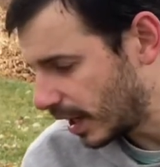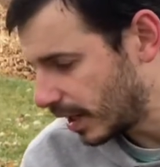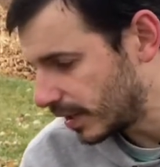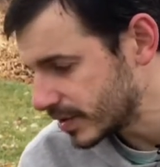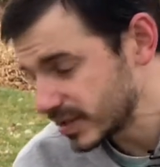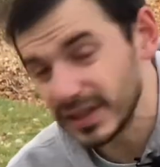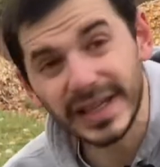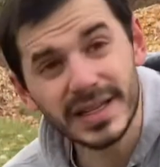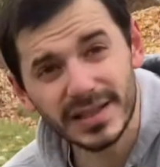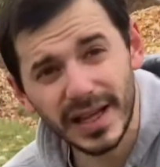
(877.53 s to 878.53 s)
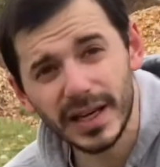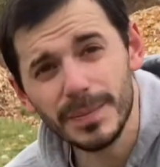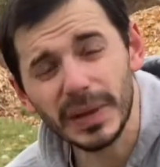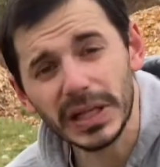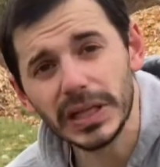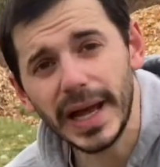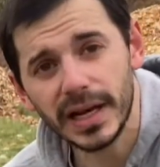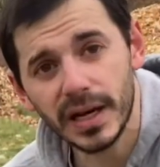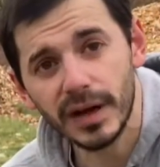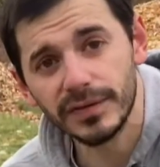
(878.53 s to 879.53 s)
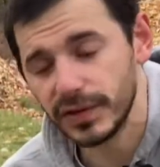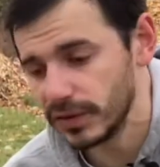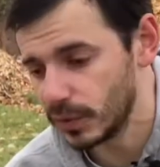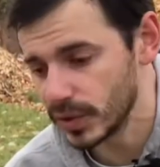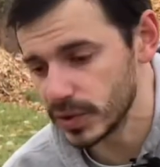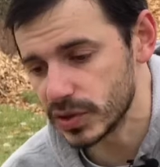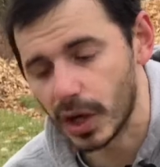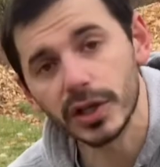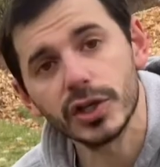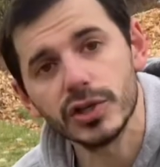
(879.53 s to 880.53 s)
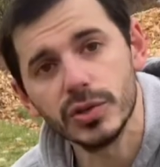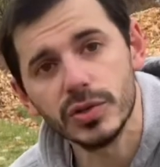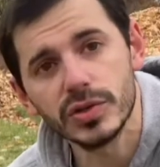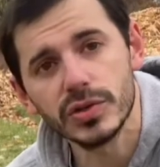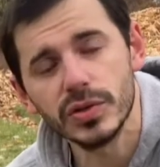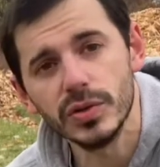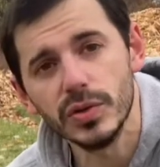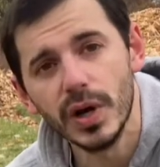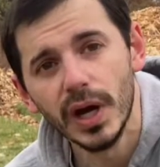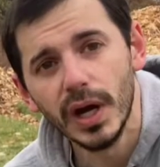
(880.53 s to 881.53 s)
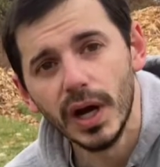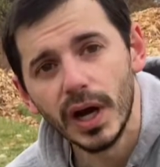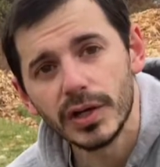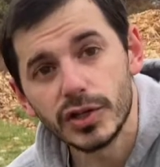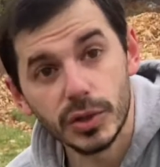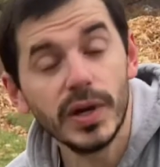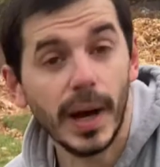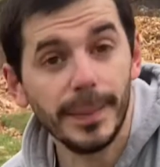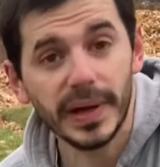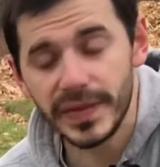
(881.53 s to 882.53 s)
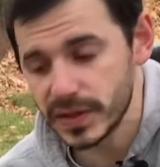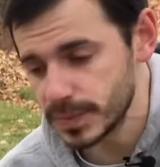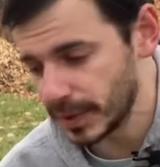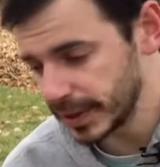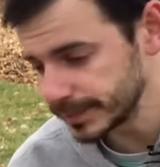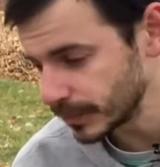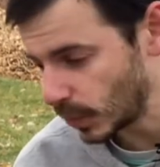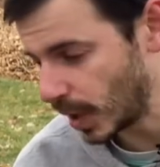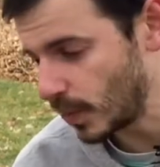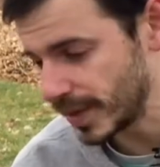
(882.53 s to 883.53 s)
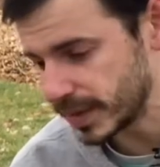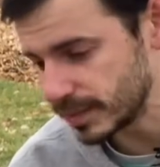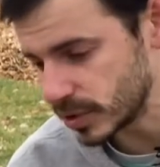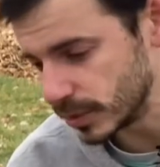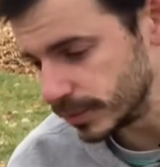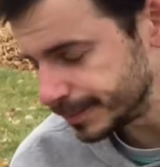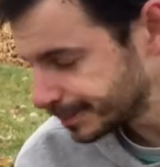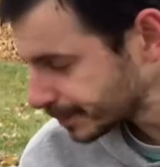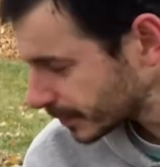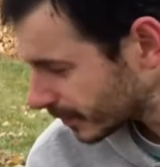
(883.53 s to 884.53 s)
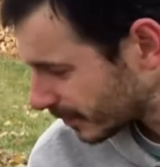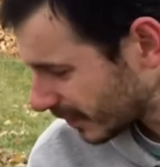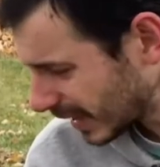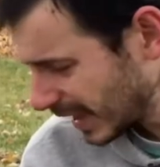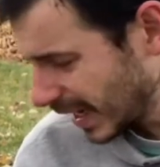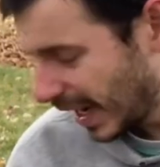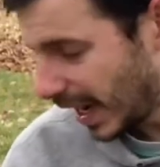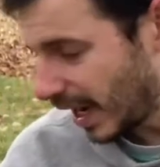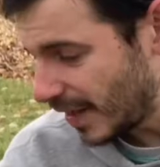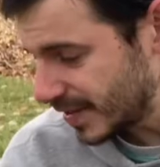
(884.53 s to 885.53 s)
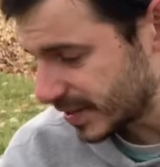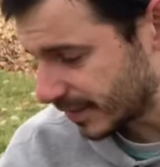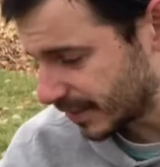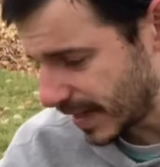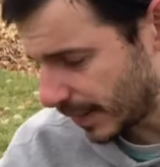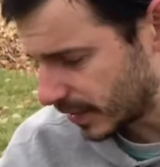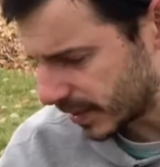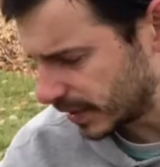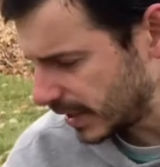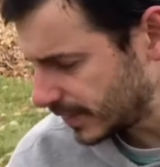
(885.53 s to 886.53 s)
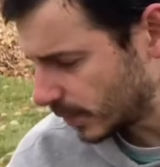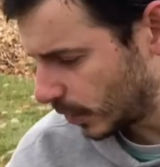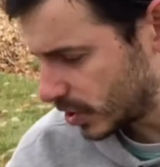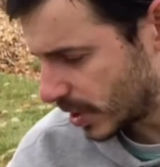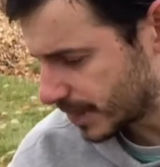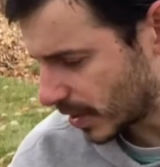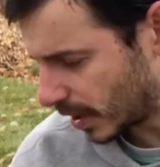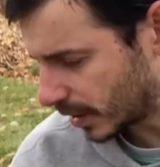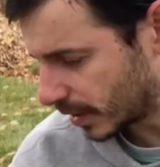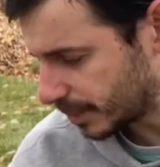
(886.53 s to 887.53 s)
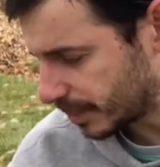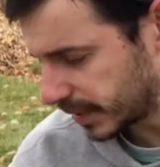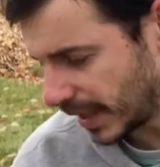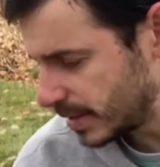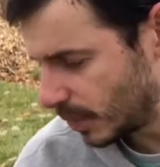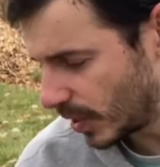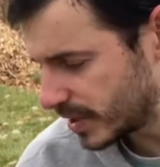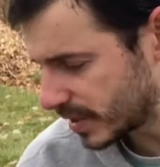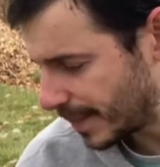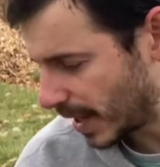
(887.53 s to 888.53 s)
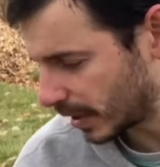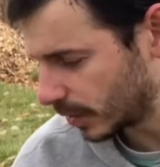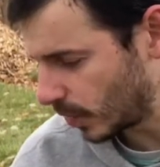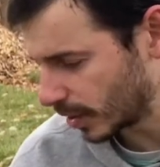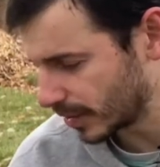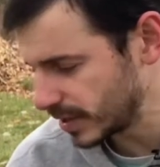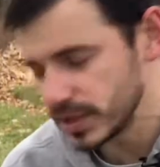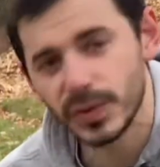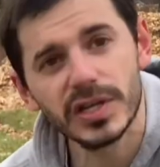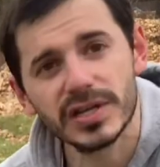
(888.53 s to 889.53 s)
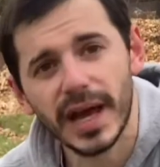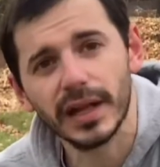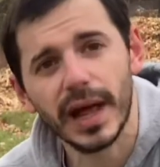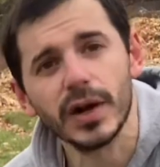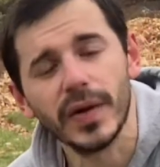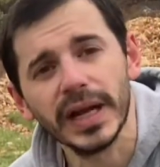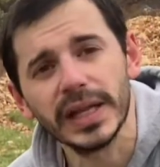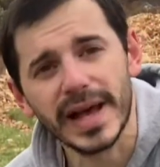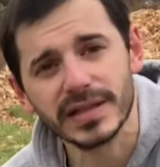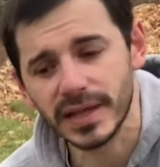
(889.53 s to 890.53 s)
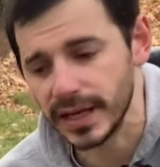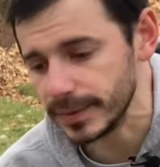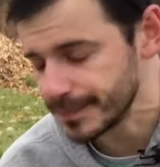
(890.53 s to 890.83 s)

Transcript: still insulated, but light enough for those garlic shoots to shoot up in the spring when I want them to. This is it for now. That the leaves and wood chips are plenty moist. I'm not going to water these. We just had a lot of rain last night.